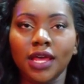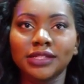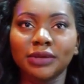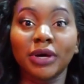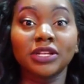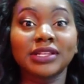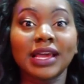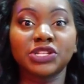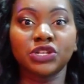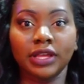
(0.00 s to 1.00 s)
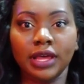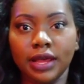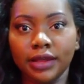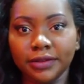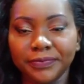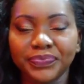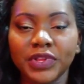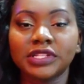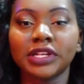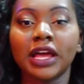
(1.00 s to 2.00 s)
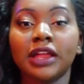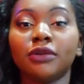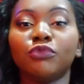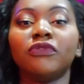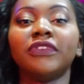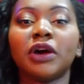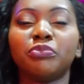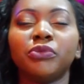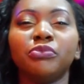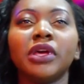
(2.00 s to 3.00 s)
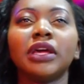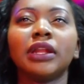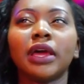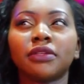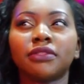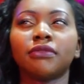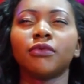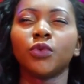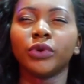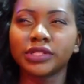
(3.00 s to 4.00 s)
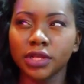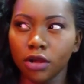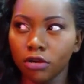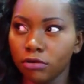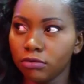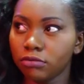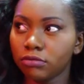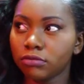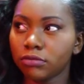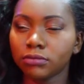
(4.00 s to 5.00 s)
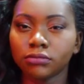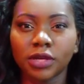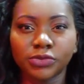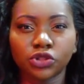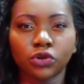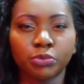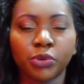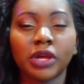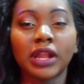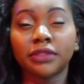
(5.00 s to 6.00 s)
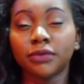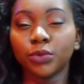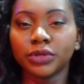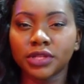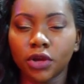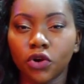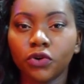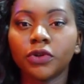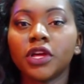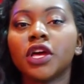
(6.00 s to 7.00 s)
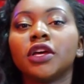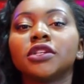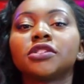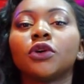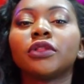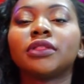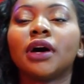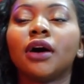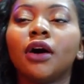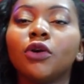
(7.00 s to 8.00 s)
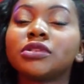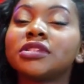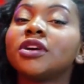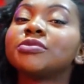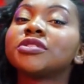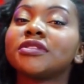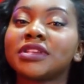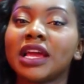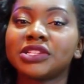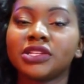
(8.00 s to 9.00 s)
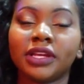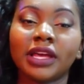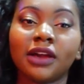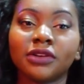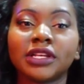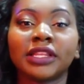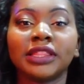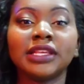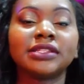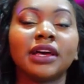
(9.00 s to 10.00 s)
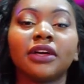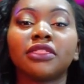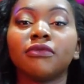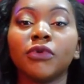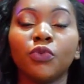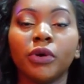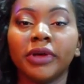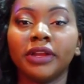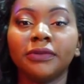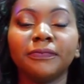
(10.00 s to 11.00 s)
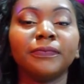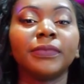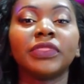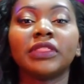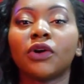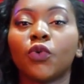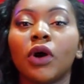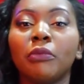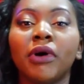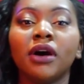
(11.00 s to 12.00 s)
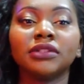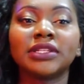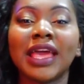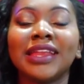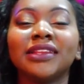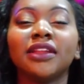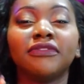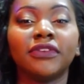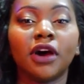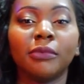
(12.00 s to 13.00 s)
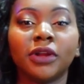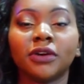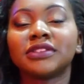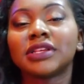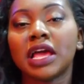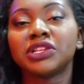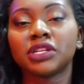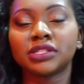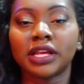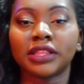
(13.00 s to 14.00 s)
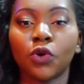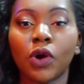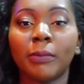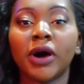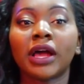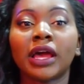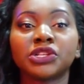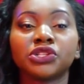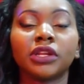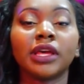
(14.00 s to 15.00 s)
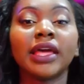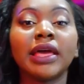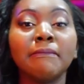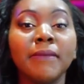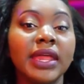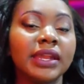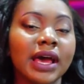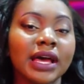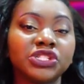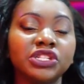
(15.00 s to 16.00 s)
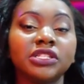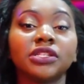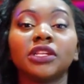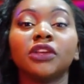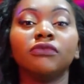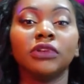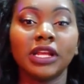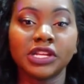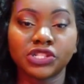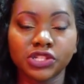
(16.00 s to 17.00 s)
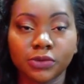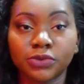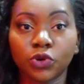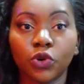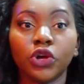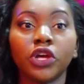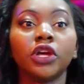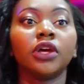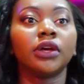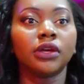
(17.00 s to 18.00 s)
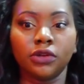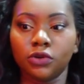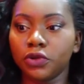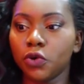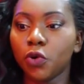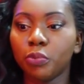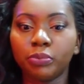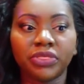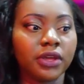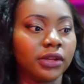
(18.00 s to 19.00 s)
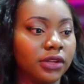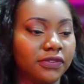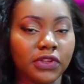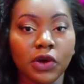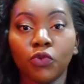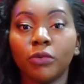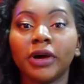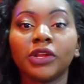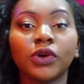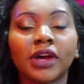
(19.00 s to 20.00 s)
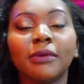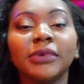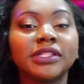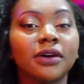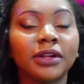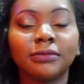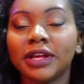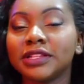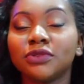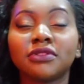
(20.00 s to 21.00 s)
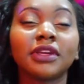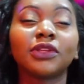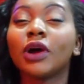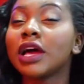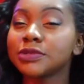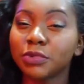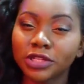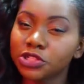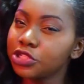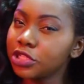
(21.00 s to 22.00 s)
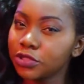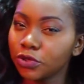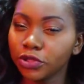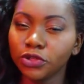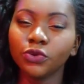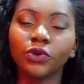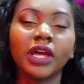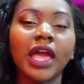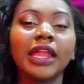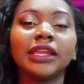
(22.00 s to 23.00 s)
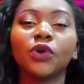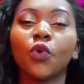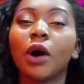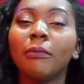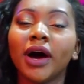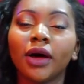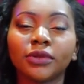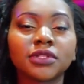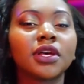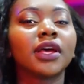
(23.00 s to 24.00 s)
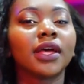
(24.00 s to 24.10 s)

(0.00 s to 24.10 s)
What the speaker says: is about Side Chic Gang. It's a Ghanaian movie that premiered like 3 weeks ago. So the whole synopsis of Side Chic Gang was that these are three women that go about ending the phenomenon of side chicks. Like they go about catching men that are cheating in relationships. So, you know, the whole thing, if you're a woman, you can't tell them that you think your husband is cheating on you, and they go about